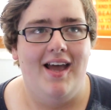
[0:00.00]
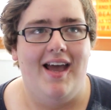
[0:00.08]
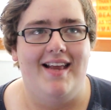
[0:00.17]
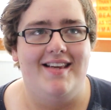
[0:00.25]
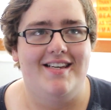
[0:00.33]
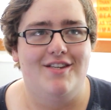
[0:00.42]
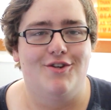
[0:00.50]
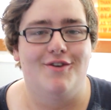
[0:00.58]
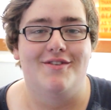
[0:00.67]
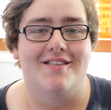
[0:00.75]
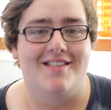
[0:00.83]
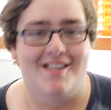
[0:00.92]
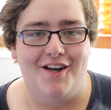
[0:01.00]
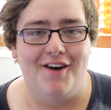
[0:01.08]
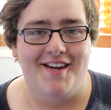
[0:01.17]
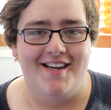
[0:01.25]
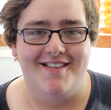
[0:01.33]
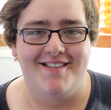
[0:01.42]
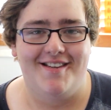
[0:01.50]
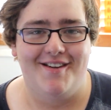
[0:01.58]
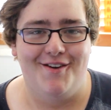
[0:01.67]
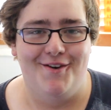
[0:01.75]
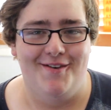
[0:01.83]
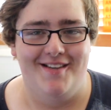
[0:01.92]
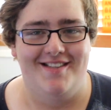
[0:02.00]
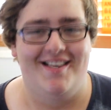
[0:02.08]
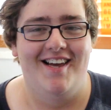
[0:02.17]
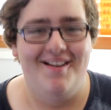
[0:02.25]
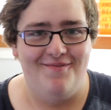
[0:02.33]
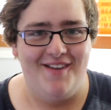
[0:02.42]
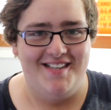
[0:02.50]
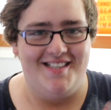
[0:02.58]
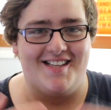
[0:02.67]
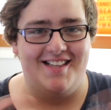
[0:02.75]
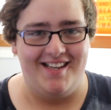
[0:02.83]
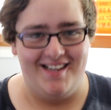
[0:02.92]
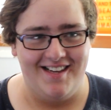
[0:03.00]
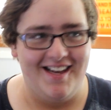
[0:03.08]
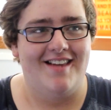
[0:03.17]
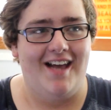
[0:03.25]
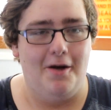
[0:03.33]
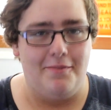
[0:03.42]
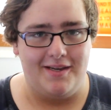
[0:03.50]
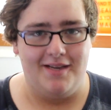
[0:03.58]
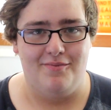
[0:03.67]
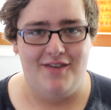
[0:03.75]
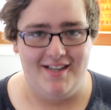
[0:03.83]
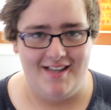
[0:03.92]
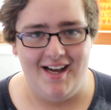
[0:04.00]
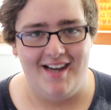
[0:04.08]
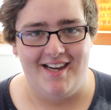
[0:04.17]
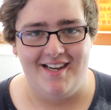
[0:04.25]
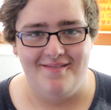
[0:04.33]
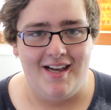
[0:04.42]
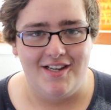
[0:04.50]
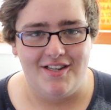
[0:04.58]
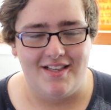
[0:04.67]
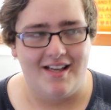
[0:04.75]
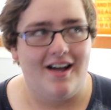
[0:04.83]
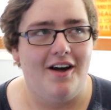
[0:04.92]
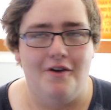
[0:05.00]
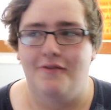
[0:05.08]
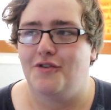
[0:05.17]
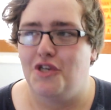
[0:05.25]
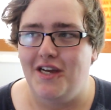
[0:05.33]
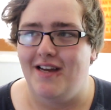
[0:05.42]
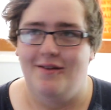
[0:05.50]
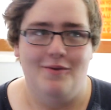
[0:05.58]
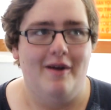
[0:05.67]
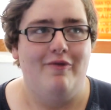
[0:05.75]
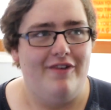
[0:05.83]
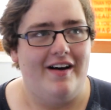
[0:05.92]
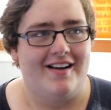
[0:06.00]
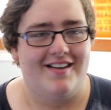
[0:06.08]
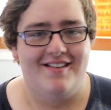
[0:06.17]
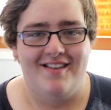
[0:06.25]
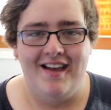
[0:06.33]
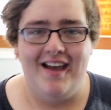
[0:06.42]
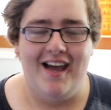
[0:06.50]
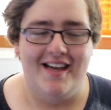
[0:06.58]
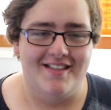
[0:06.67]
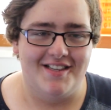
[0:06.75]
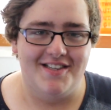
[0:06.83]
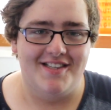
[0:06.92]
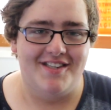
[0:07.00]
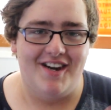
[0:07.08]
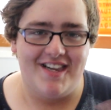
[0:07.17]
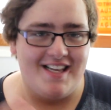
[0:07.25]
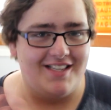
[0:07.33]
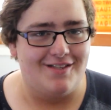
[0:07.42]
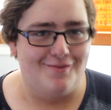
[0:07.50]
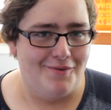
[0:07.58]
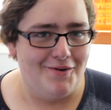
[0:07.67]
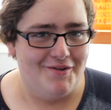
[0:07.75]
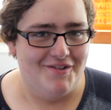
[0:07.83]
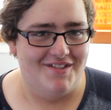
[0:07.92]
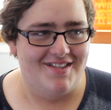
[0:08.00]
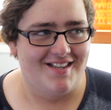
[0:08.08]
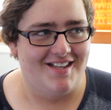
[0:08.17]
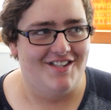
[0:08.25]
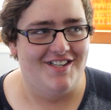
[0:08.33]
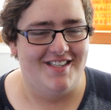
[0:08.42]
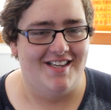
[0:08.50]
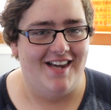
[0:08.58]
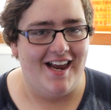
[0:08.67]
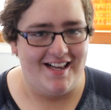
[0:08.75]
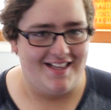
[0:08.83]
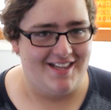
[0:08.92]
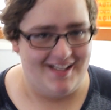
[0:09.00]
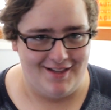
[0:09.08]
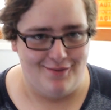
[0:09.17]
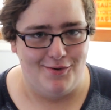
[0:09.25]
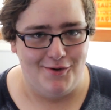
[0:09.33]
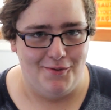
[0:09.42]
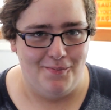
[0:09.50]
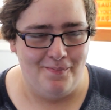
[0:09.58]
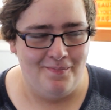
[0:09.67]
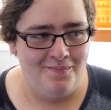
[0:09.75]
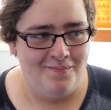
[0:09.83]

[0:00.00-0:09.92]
and he chooses the goddess who is basically helping him reincarnate, and she's like, oh shit, well fuck. And because it's not against the rules, because she said anything in the room,